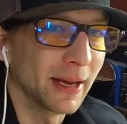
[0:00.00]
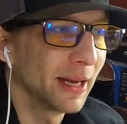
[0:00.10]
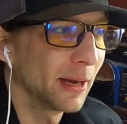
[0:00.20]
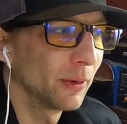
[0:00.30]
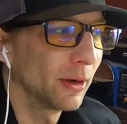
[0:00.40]
And
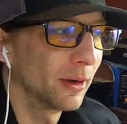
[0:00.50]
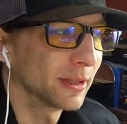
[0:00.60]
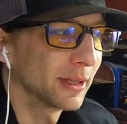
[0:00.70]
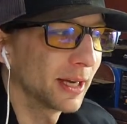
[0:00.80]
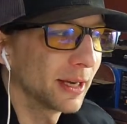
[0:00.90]
I would
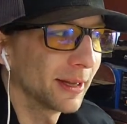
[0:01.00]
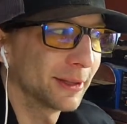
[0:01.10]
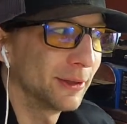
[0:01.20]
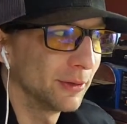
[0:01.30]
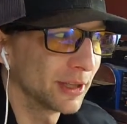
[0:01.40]
honestly kind of like
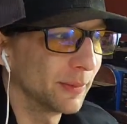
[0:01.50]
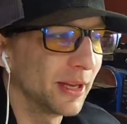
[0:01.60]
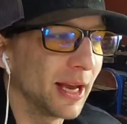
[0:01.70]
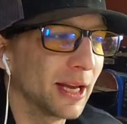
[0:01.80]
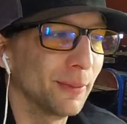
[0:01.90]
to do some of
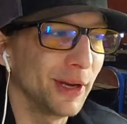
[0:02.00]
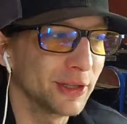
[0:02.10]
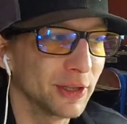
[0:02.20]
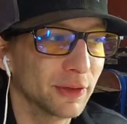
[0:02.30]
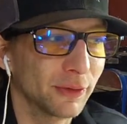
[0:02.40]
the
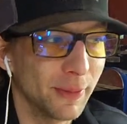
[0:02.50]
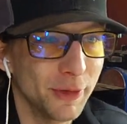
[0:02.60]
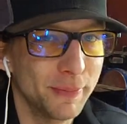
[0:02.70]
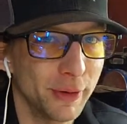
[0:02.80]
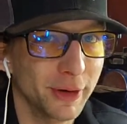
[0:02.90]
animations from
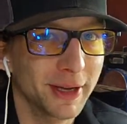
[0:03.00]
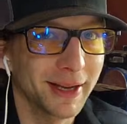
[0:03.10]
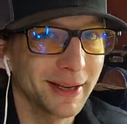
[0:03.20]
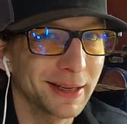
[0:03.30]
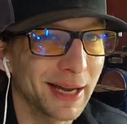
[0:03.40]
the book.
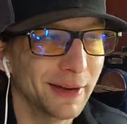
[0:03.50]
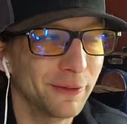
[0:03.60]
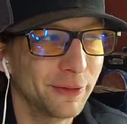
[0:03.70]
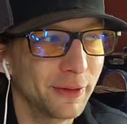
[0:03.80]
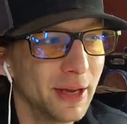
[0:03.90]
Kind of,